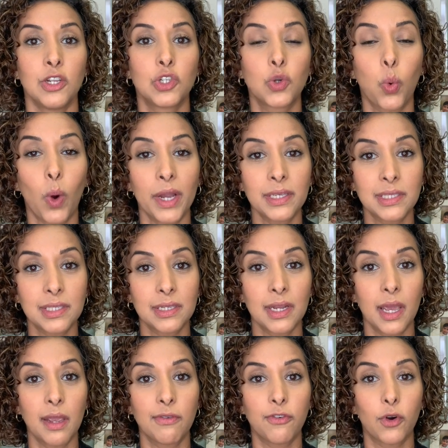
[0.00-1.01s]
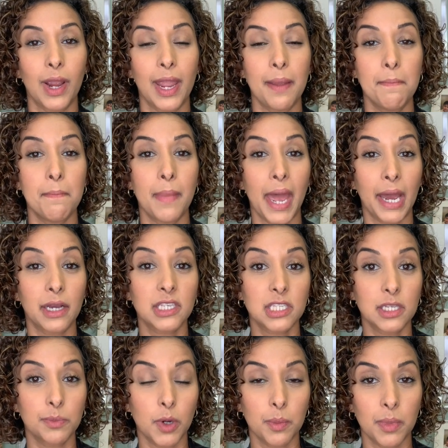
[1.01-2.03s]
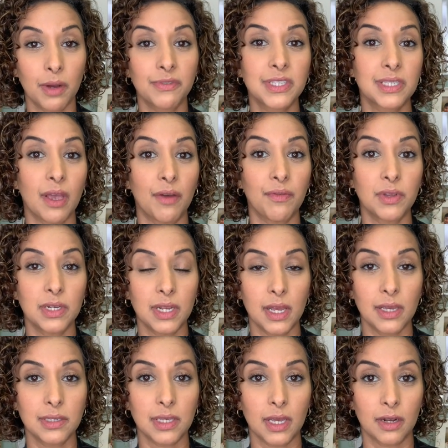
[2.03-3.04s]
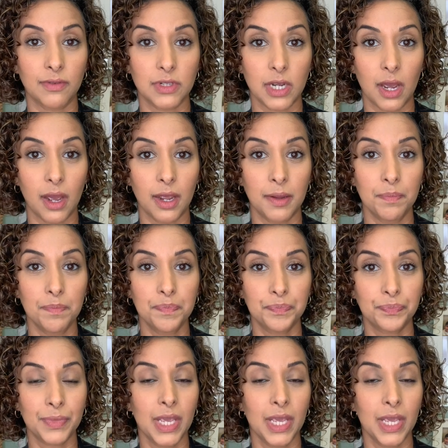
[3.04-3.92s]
Twice a day for a maximum of 7 days at a time.